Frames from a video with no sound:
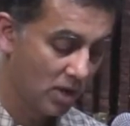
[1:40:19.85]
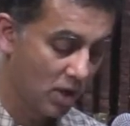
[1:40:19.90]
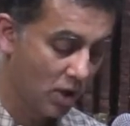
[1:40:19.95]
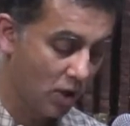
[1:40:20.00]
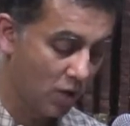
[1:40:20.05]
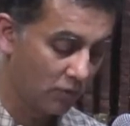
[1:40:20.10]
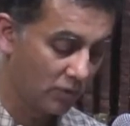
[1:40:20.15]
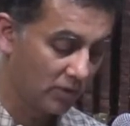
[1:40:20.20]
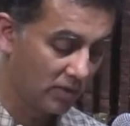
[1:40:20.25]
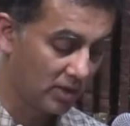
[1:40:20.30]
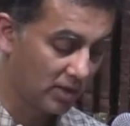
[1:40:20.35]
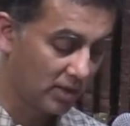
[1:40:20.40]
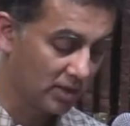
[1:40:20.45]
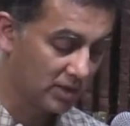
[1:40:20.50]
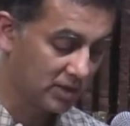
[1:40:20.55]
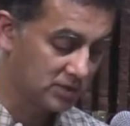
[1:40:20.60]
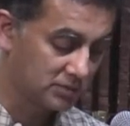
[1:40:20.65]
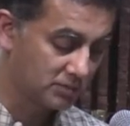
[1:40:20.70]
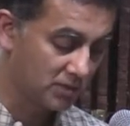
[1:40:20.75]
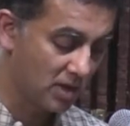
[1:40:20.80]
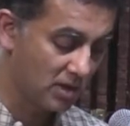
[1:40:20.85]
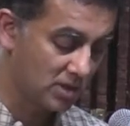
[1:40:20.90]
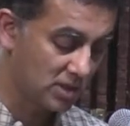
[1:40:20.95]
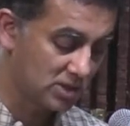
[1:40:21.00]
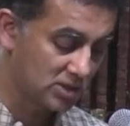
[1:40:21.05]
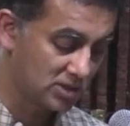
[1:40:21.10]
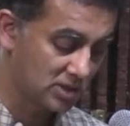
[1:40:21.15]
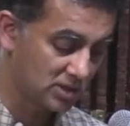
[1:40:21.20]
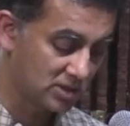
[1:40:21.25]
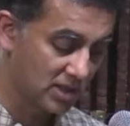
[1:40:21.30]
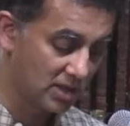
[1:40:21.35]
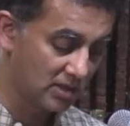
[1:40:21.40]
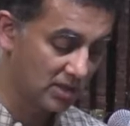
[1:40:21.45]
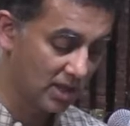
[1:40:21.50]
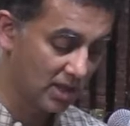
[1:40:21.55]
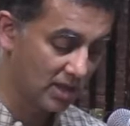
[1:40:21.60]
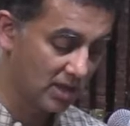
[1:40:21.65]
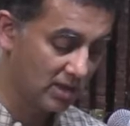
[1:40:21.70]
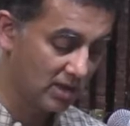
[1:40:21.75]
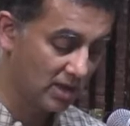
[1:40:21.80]
However, when Angada's party searched the
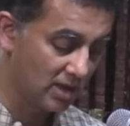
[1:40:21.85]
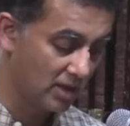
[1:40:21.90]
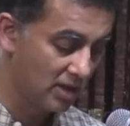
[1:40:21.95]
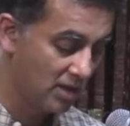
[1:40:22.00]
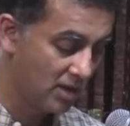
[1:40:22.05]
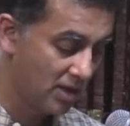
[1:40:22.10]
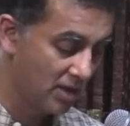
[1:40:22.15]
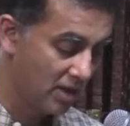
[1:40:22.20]
entire area